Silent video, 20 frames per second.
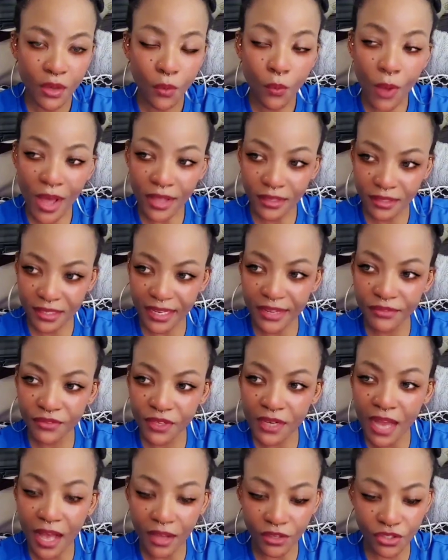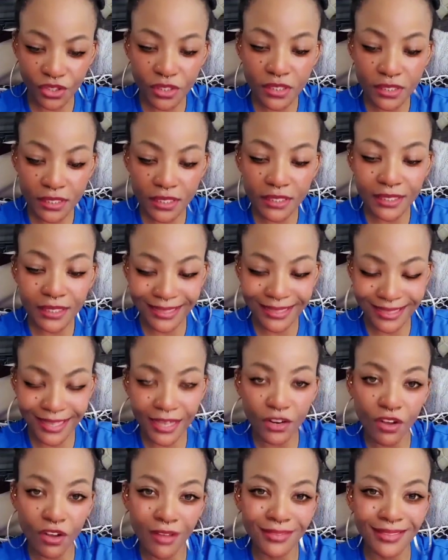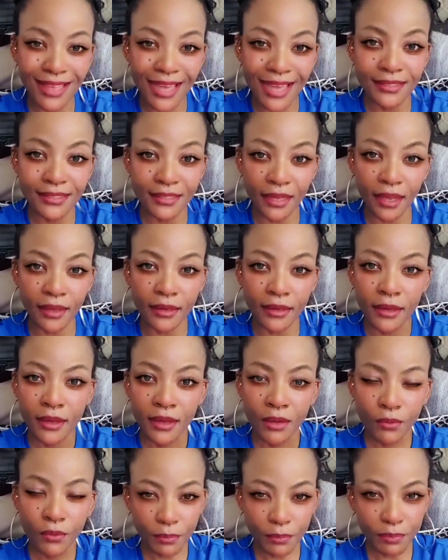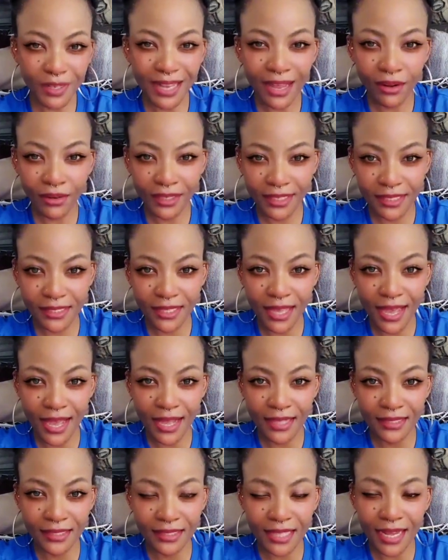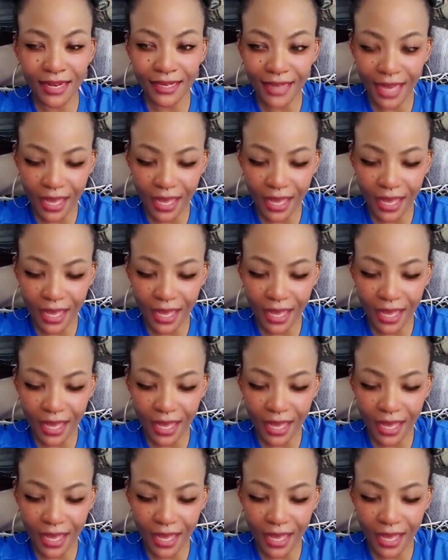While David argues dealing then on that day with blood on his hands that,